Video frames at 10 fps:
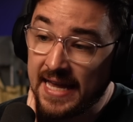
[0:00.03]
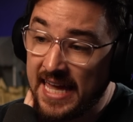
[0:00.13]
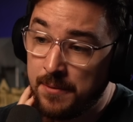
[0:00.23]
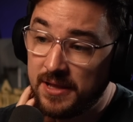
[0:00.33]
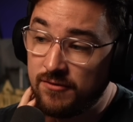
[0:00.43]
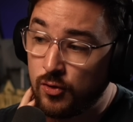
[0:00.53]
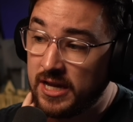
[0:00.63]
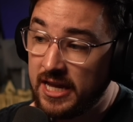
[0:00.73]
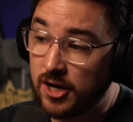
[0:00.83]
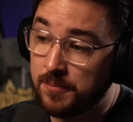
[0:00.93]
can't believe we're
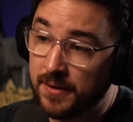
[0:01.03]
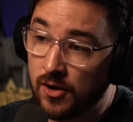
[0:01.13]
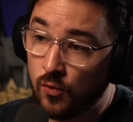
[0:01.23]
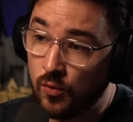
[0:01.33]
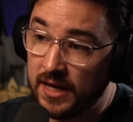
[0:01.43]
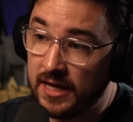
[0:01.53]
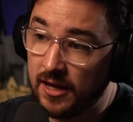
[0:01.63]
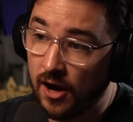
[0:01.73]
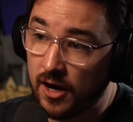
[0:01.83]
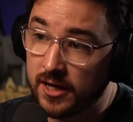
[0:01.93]
here, but
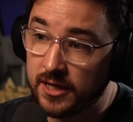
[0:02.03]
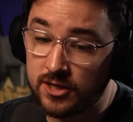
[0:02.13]
we are going